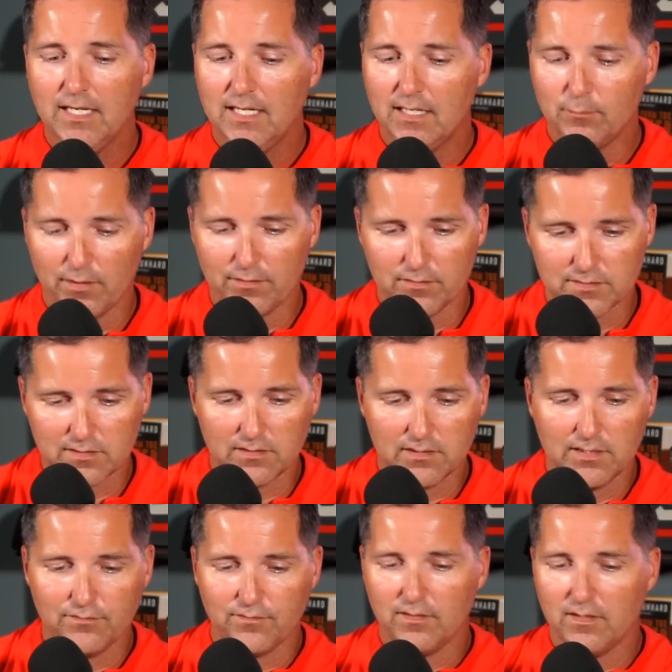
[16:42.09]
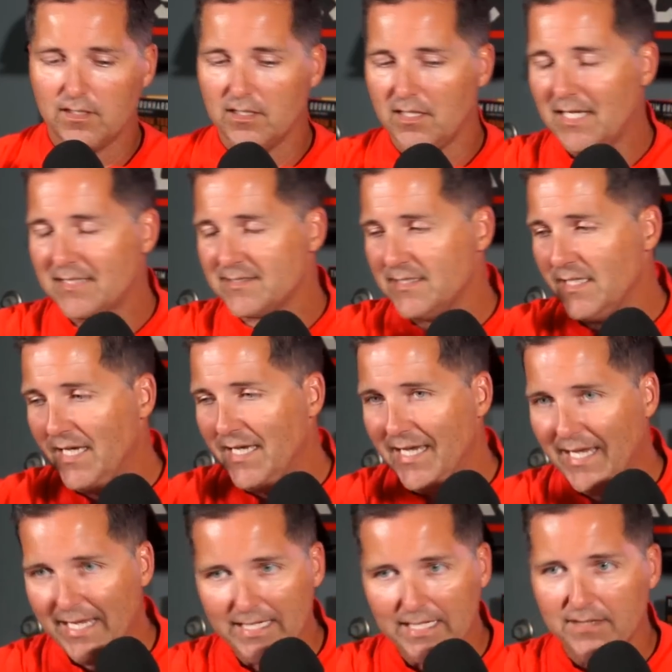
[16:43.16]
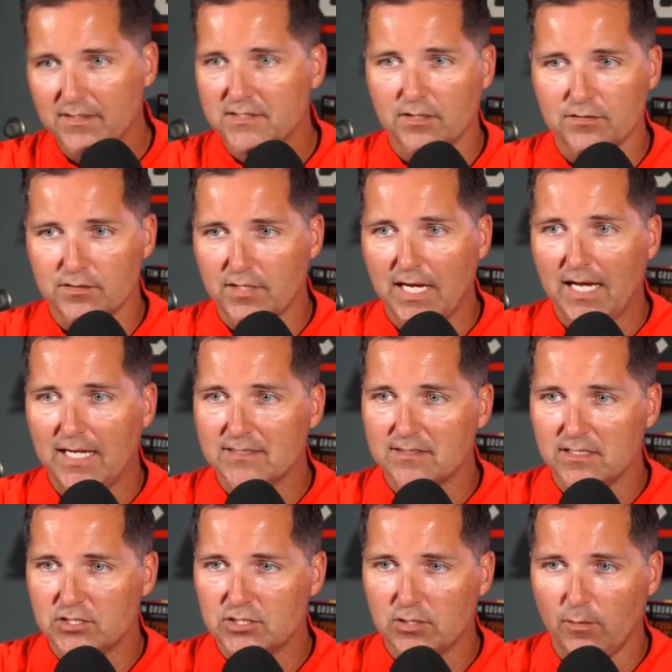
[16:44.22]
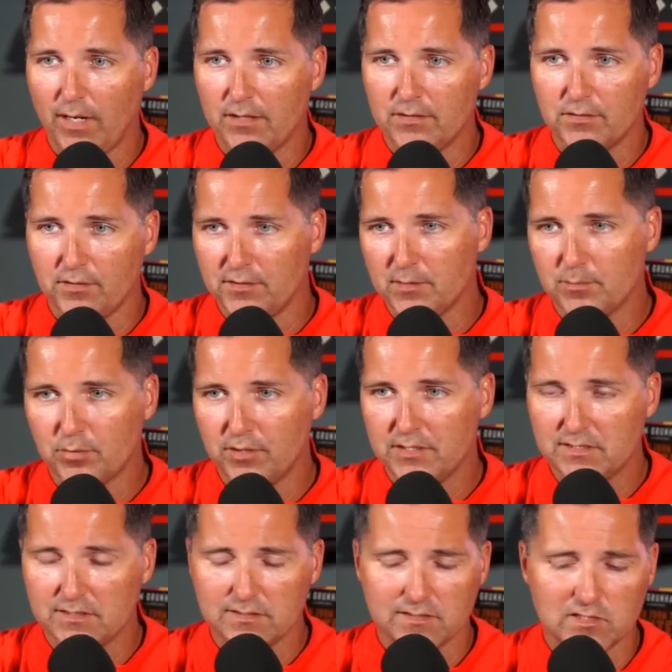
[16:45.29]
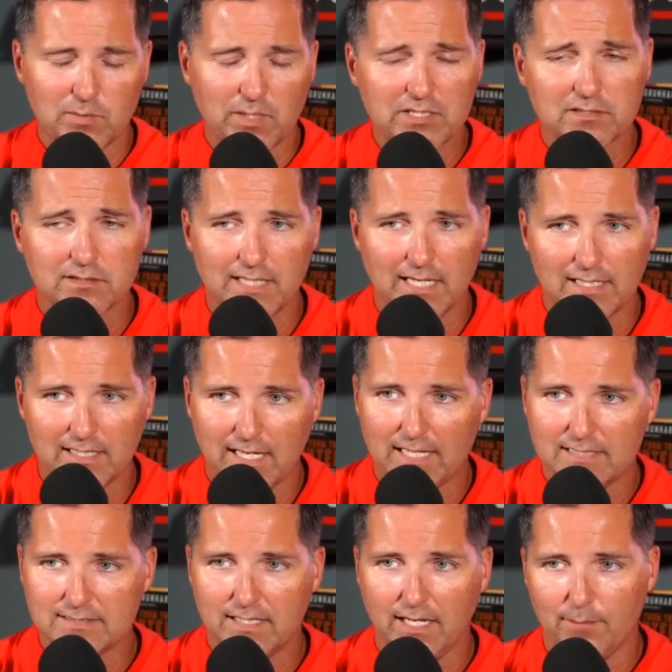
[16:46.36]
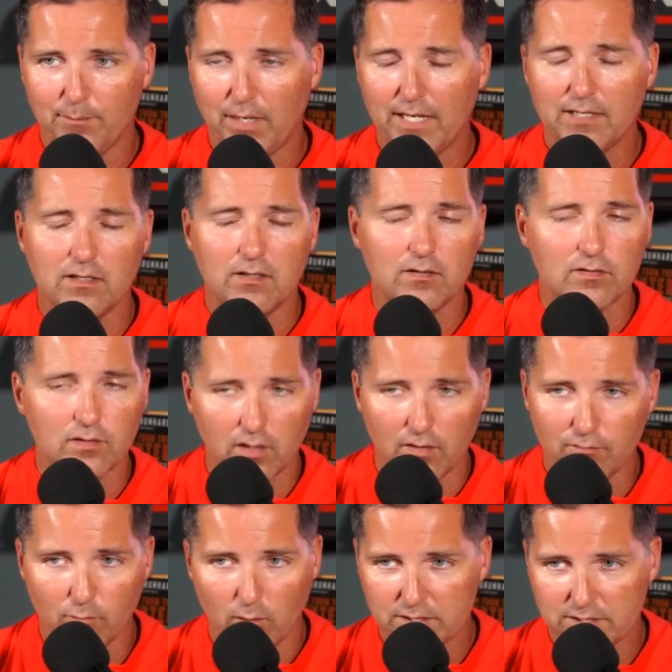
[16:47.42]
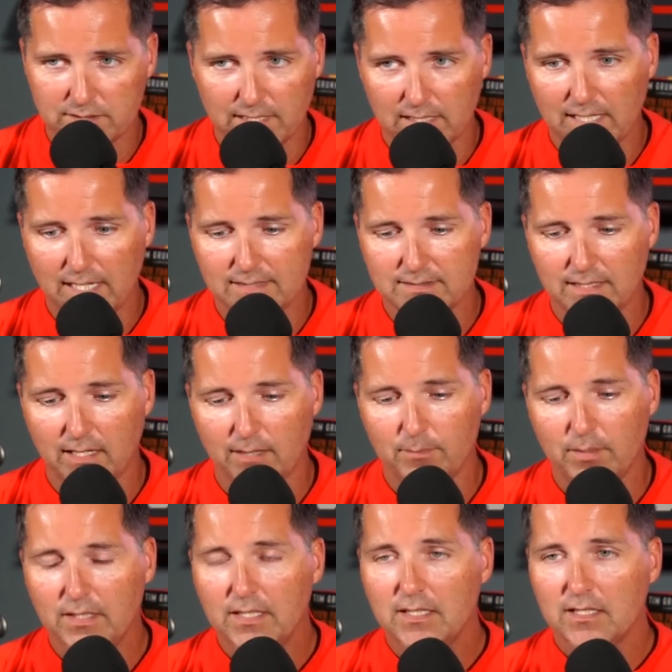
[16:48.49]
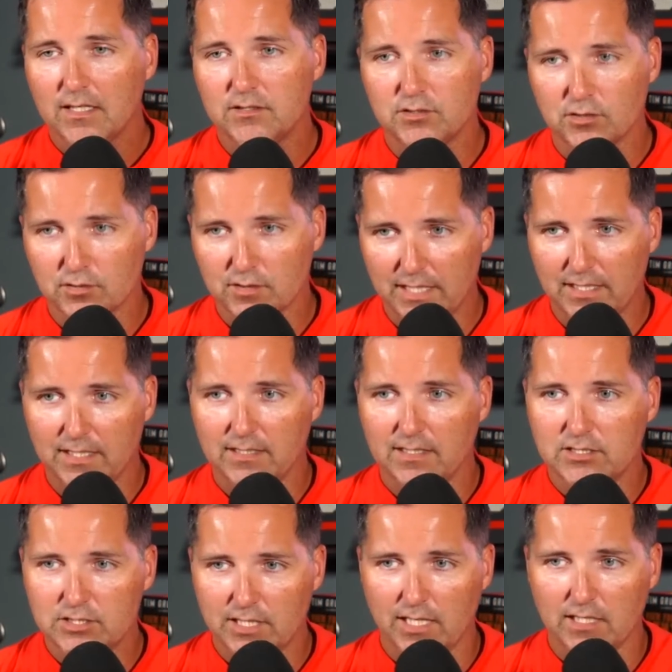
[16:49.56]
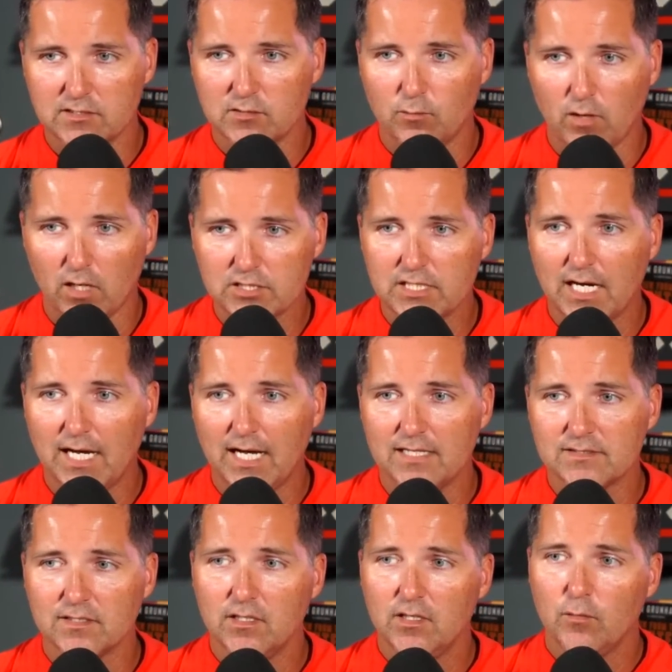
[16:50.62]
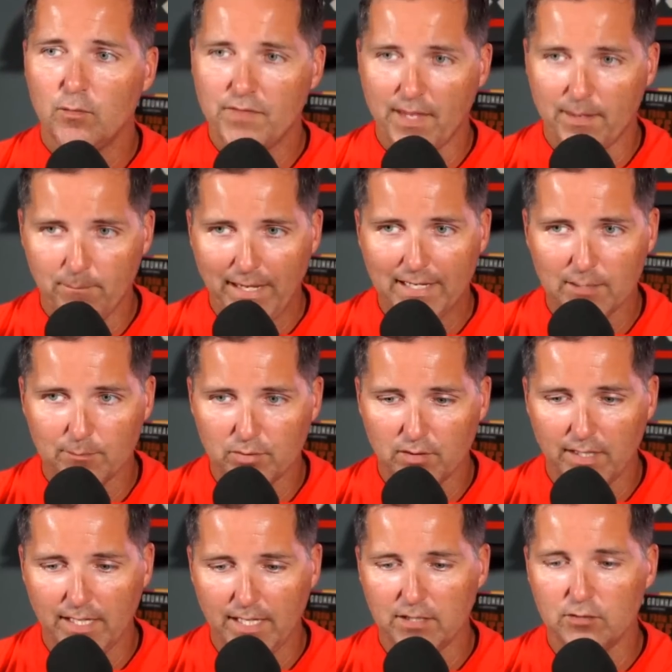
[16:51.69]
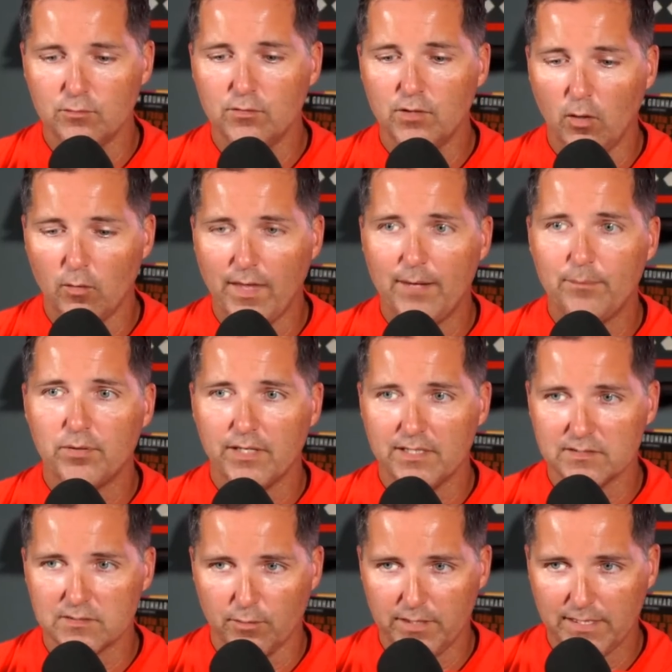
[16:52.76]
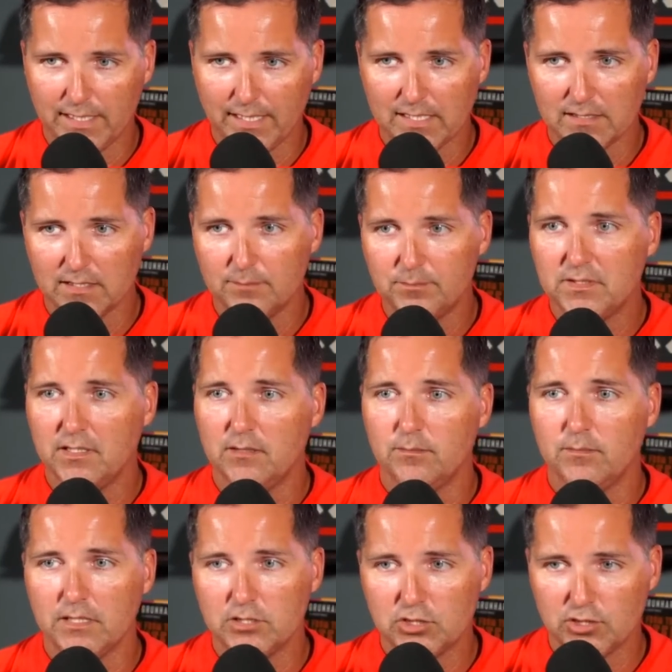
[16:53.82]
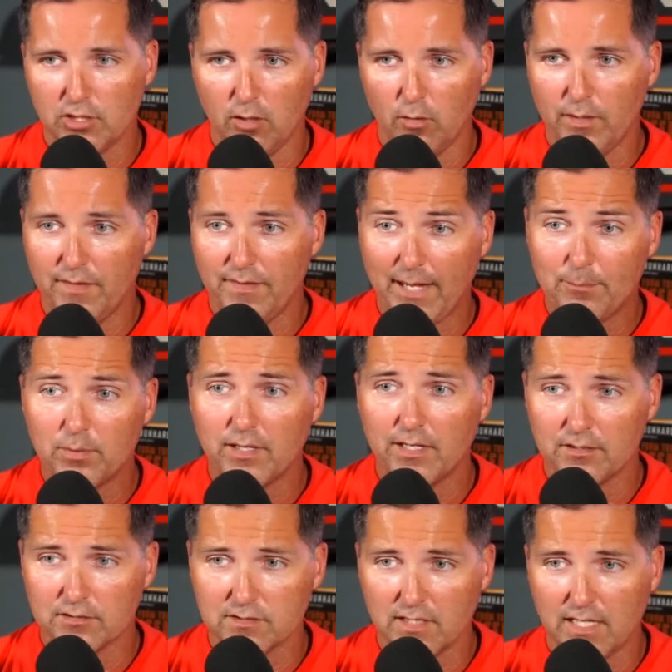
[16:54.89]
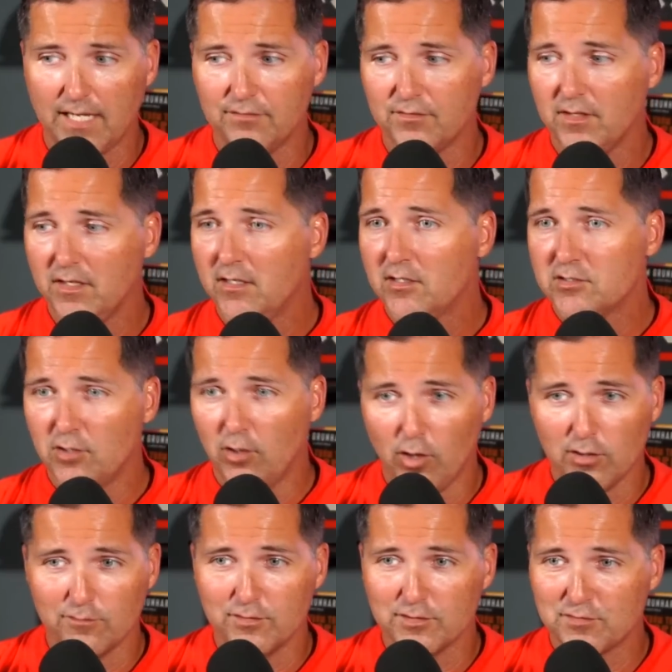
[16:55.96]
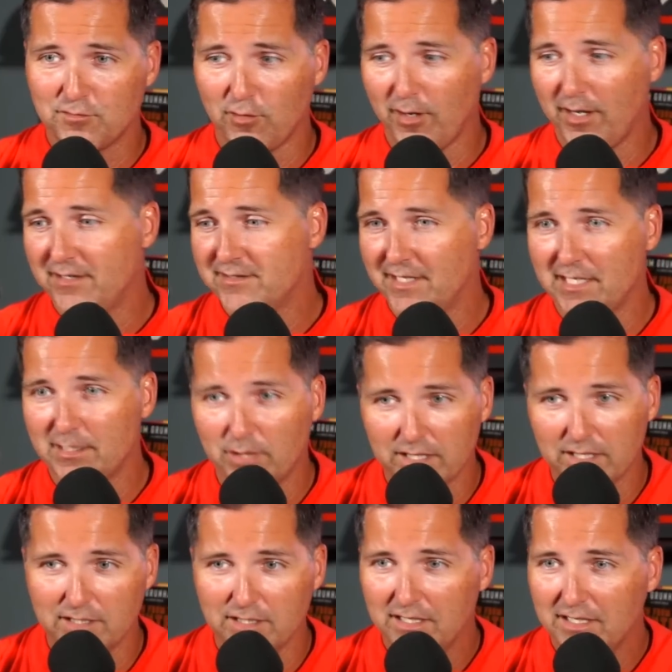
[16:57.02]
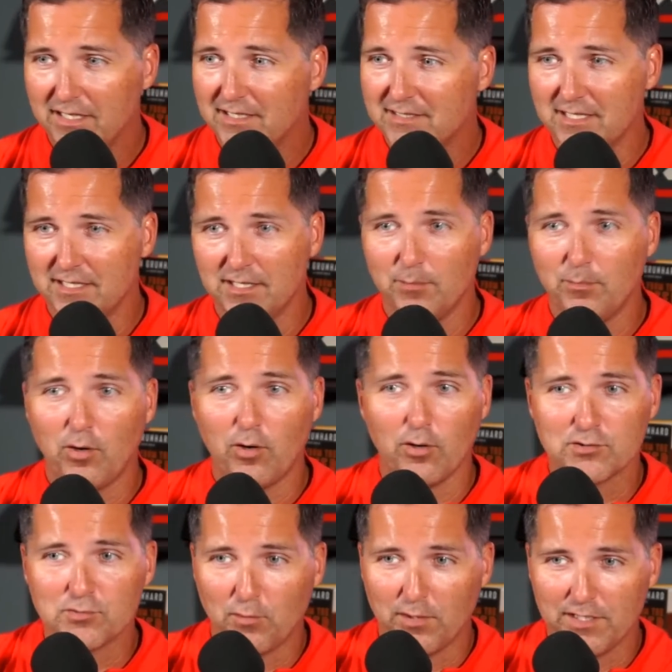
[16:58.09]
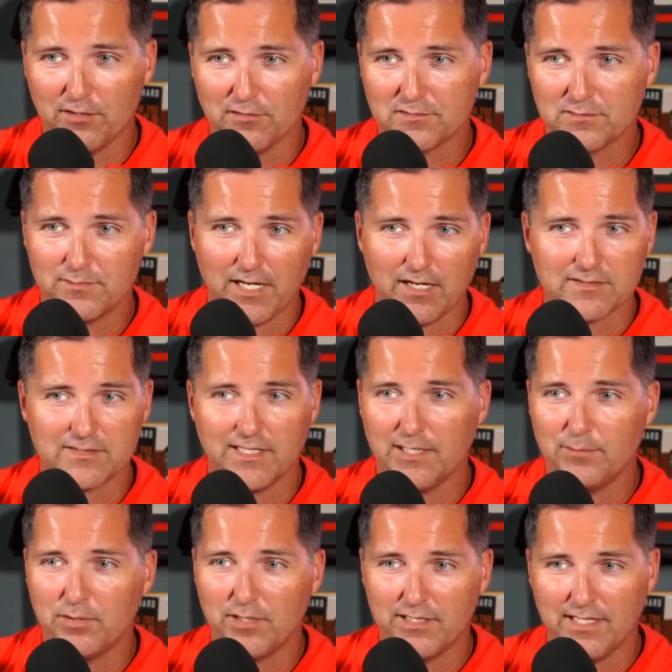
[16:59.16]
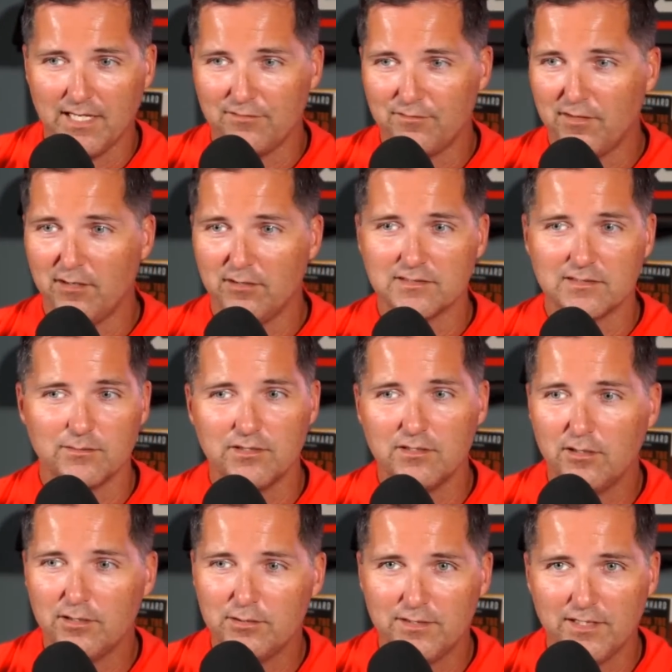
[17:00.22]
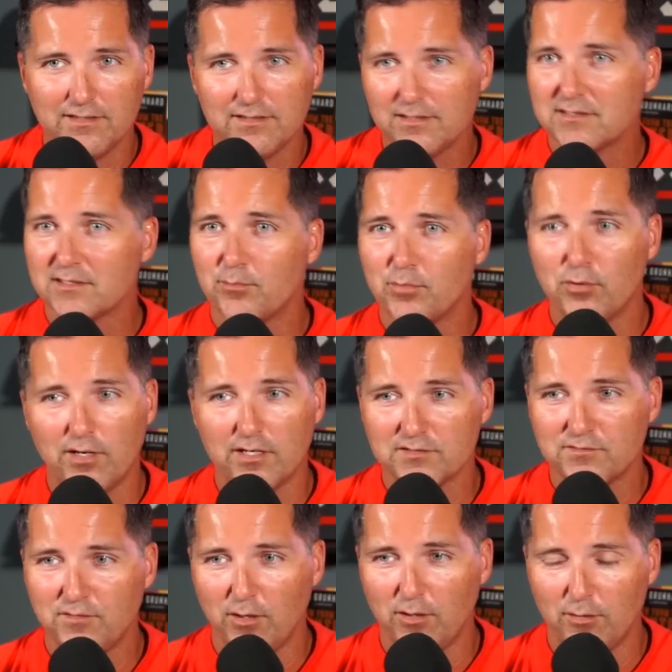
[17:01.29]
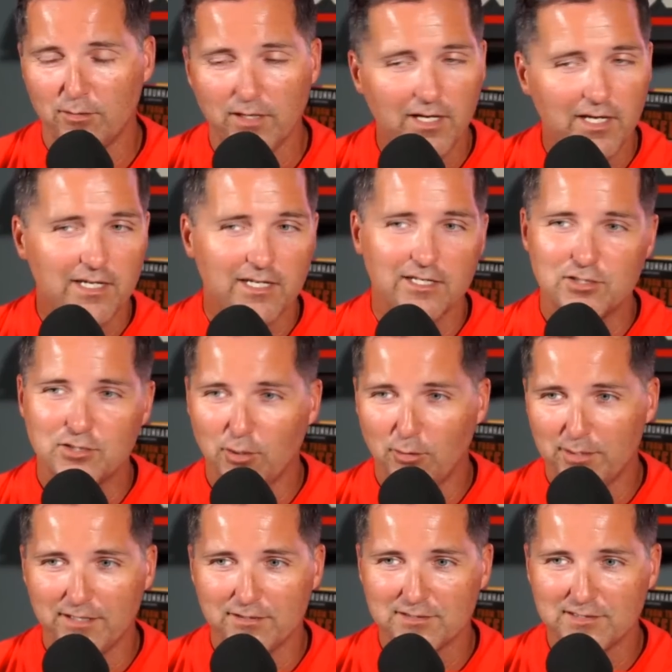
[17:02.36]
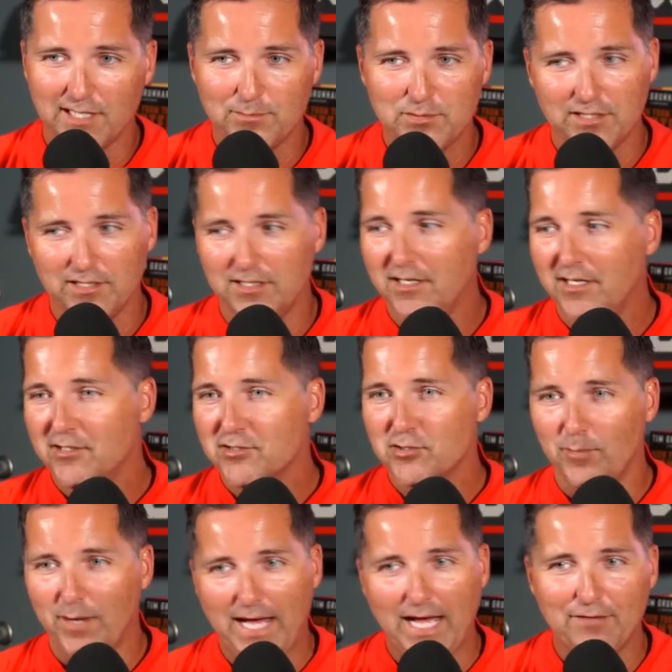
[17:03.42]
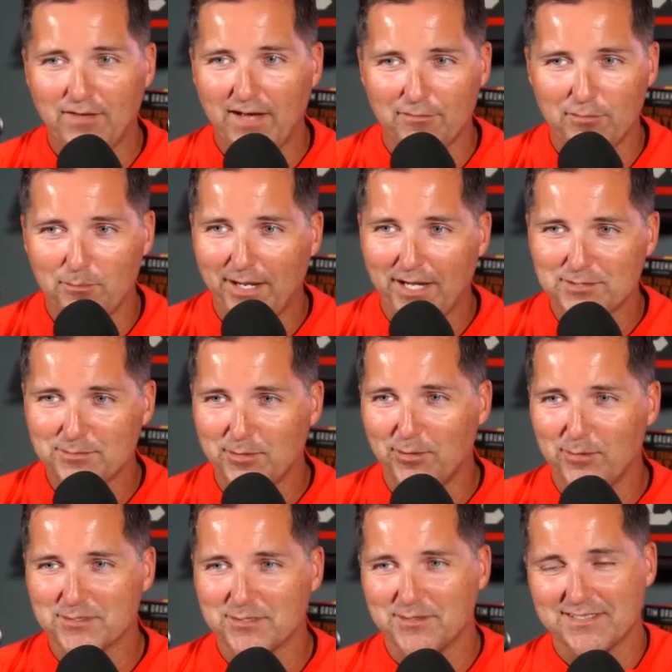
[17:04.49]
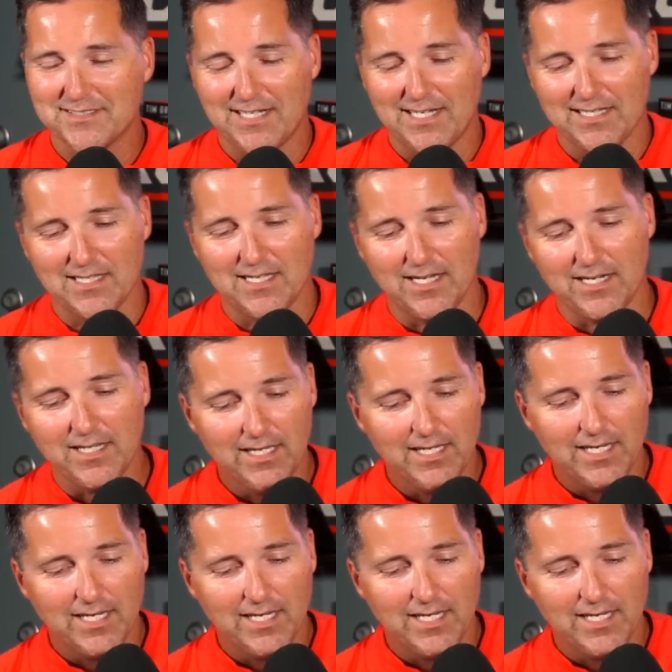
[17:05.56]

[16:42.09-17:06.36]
And whether it's Kahlef, Hailassie, any of these other guys that show out during the preseason, especially that last game. I love watching that last game because you're getting a chance to watch guys when they make a play. You know that play is going to get clipped and be shown in that player's life to all of his friends, anybody sitting in a bar 20 years from now saying he played in the NFL and someone, no, you didn't. He's going to out his phone and show an interception, show him high and Patrick Mahomes on the sideline.